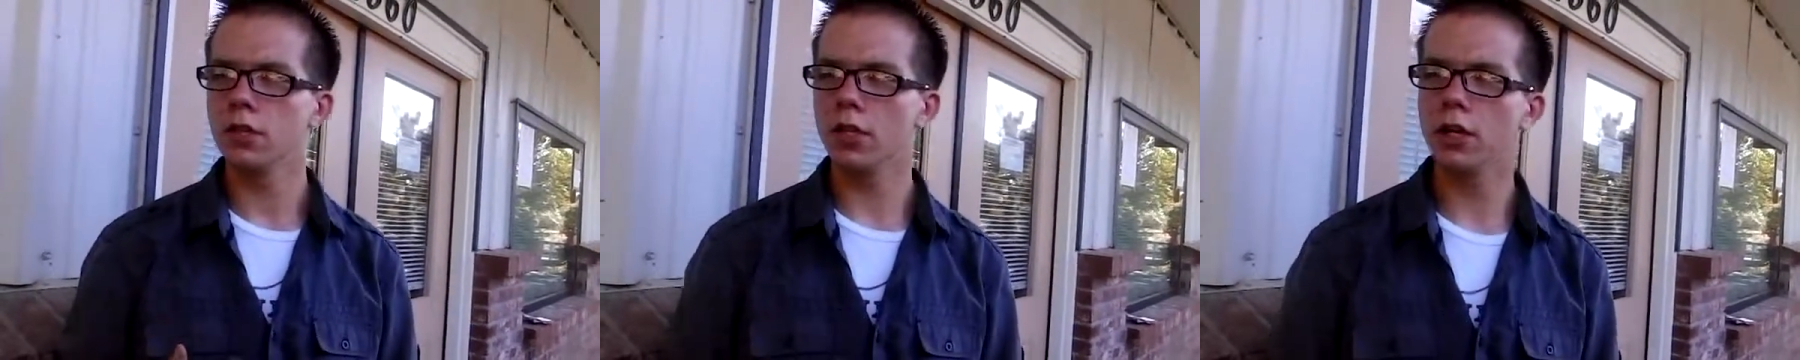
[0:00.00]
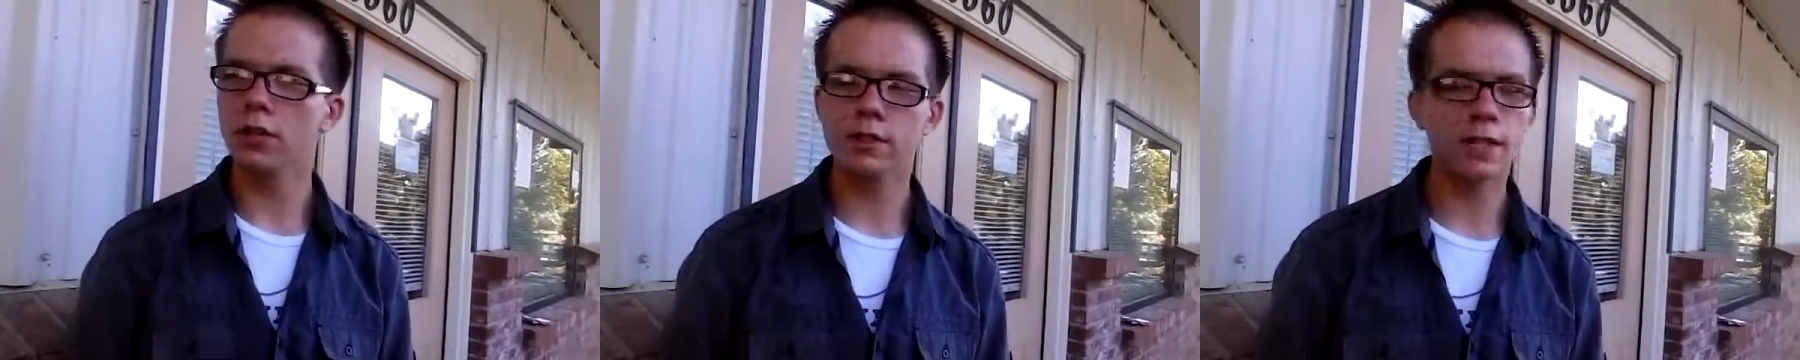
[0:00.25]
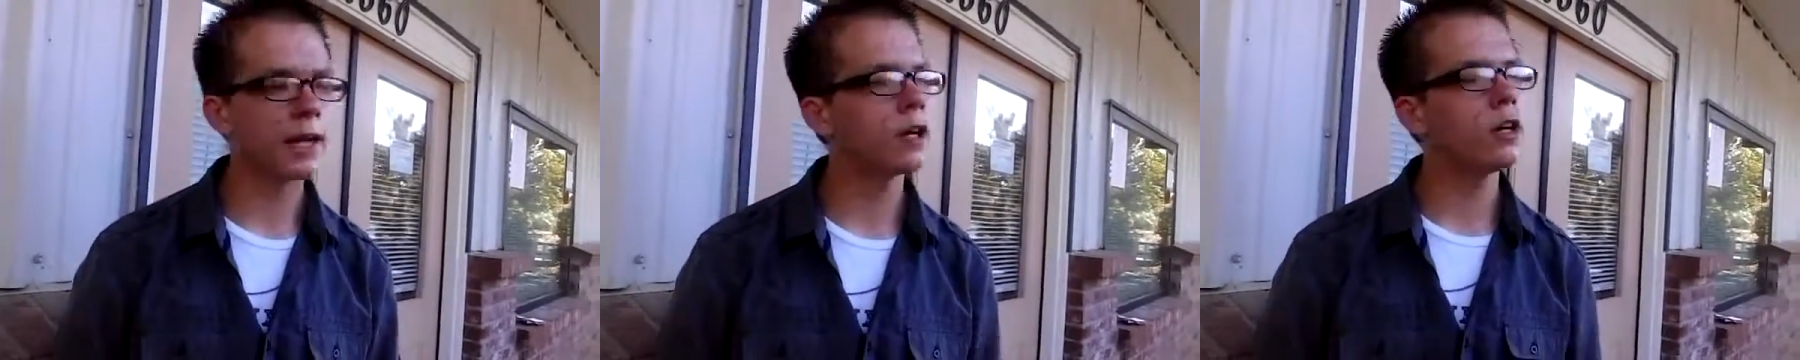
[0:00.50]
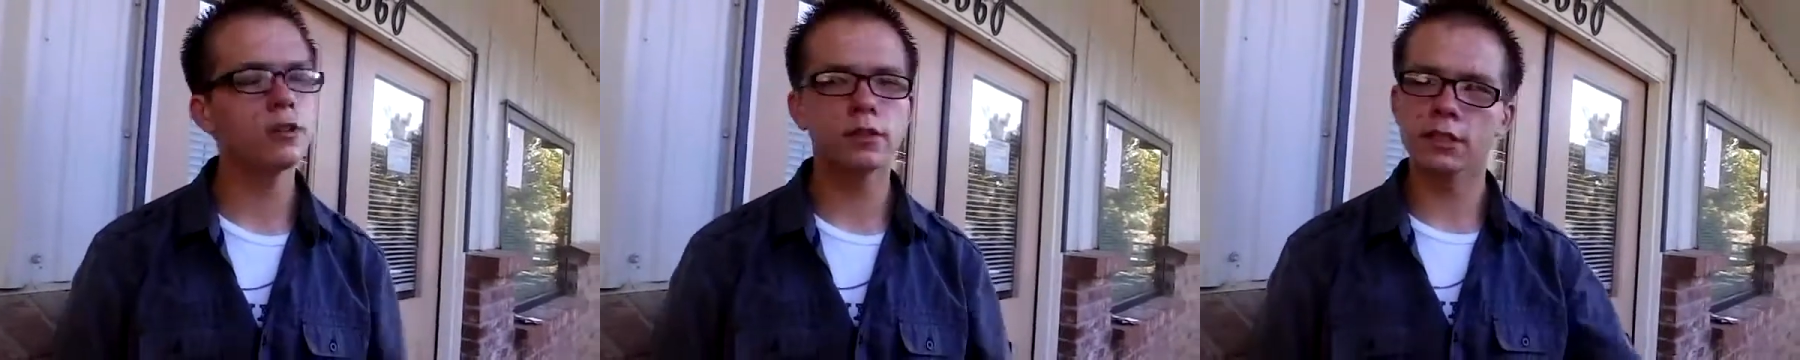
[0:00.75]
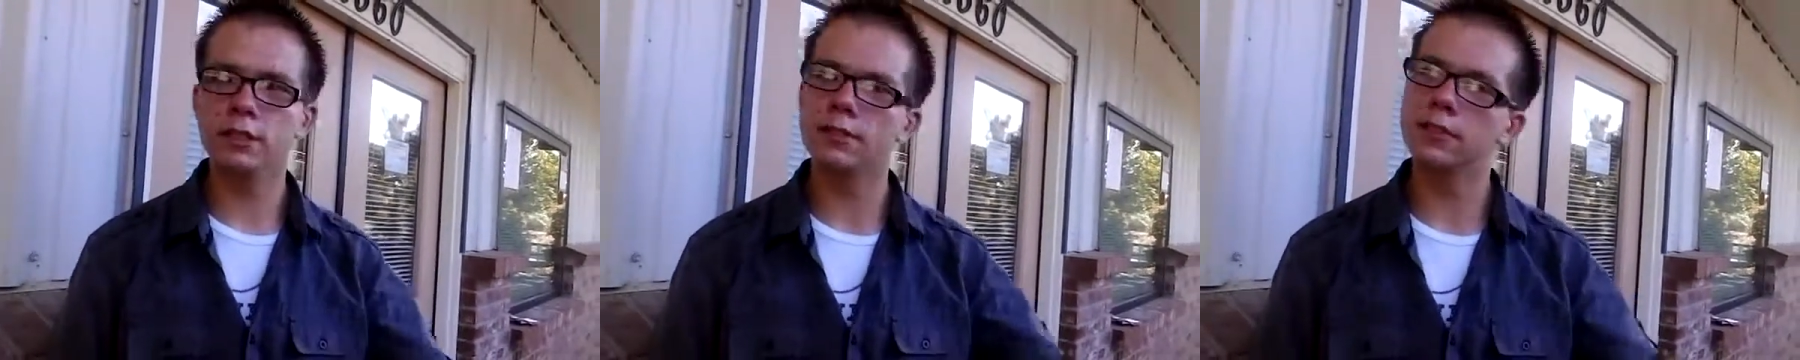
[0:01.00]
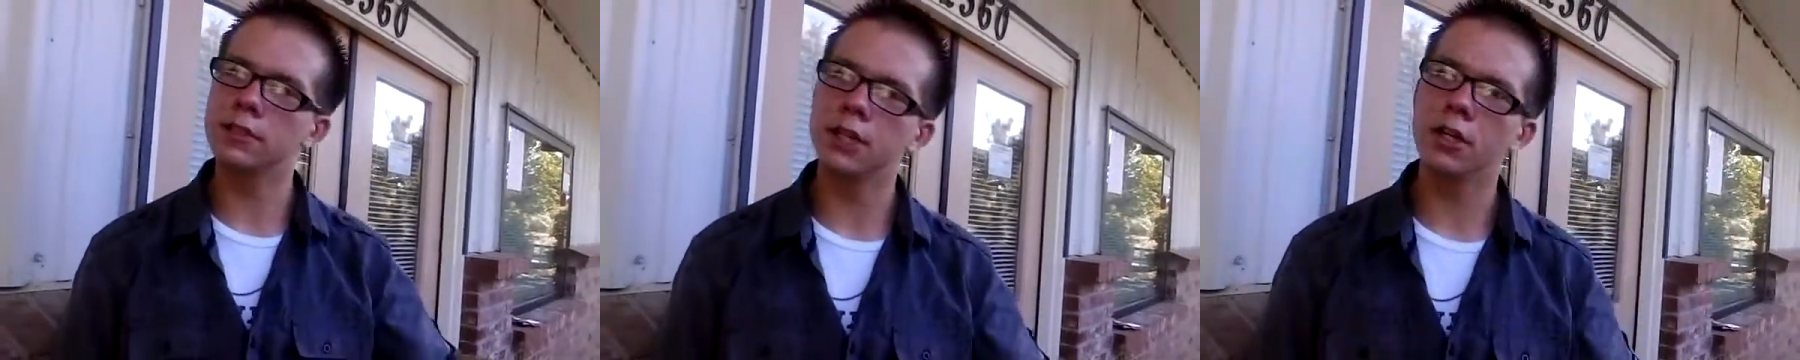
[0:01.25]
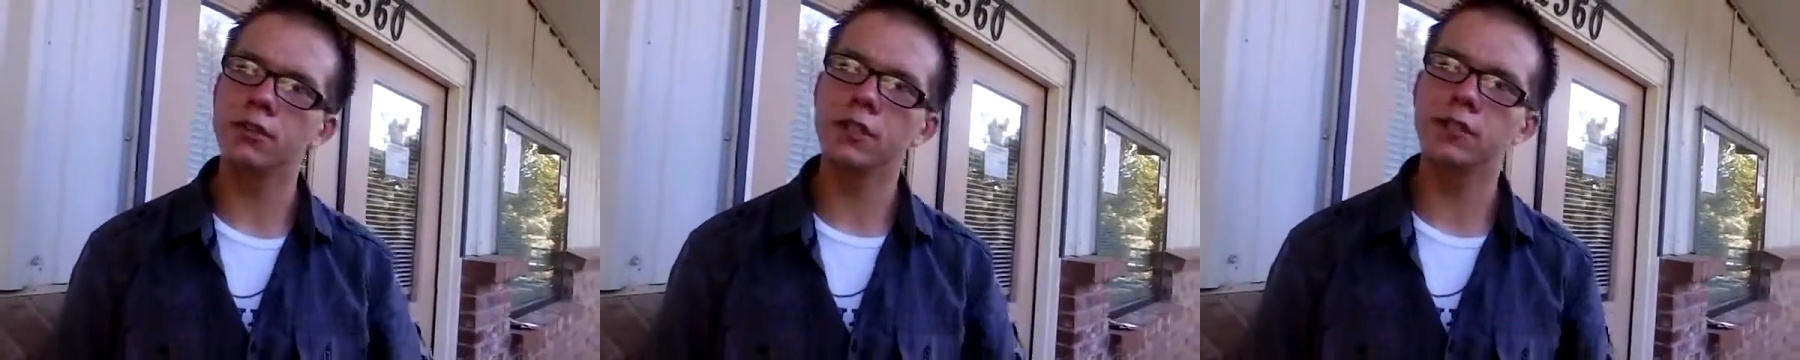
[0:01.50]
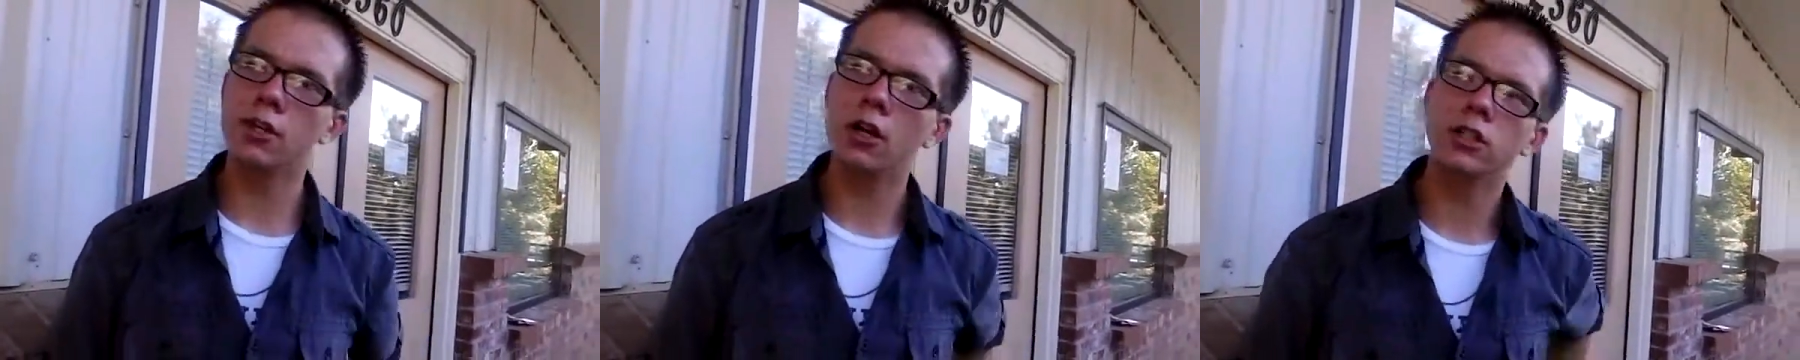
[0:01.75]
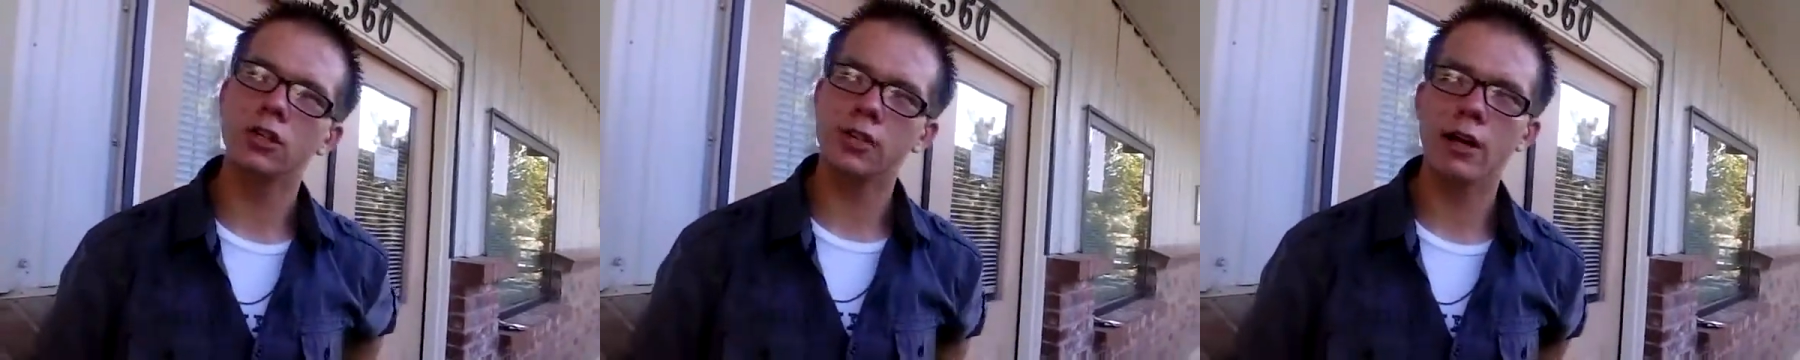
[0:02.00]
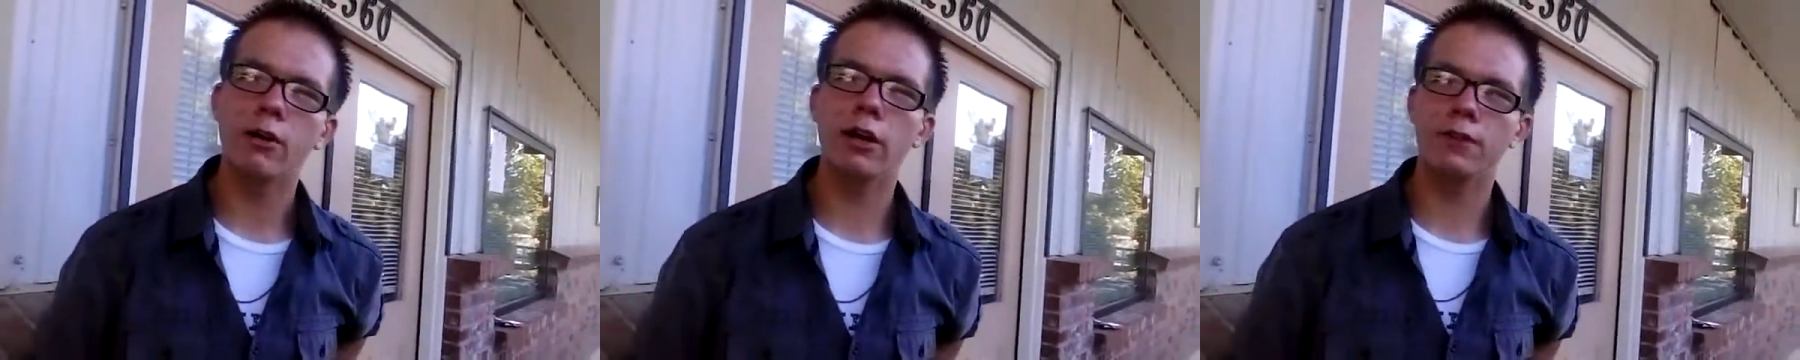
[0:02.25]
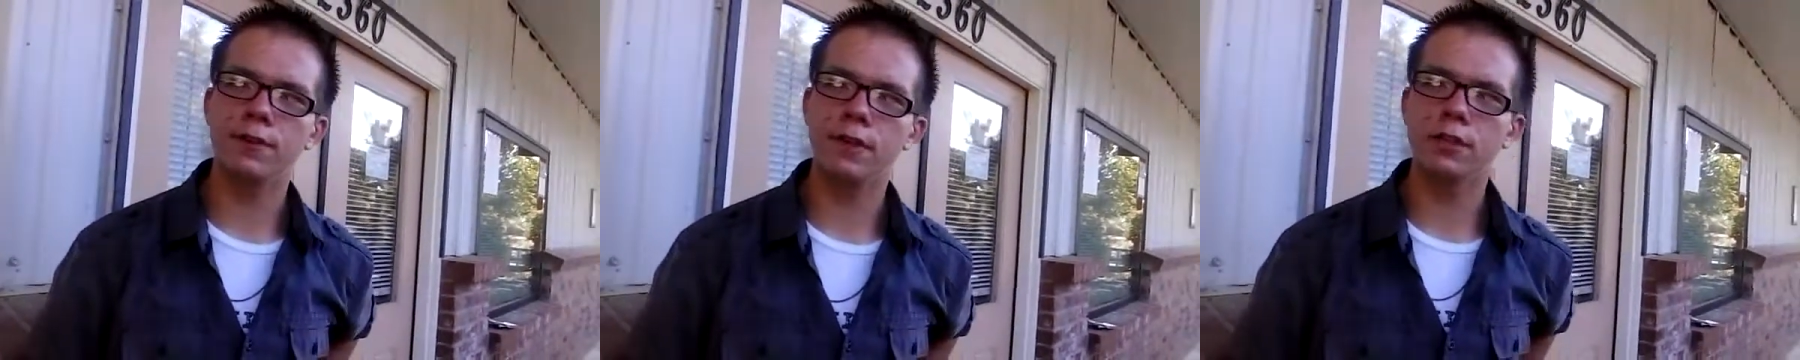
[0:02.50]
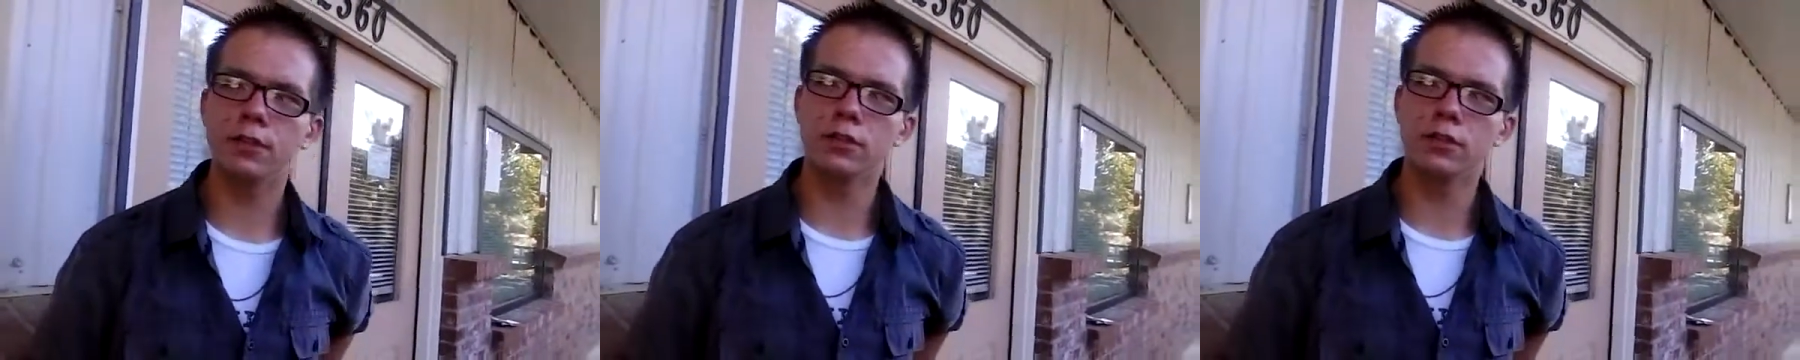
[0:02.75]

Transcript: You know, it's like, oh, this, you know, this song knows how I feel.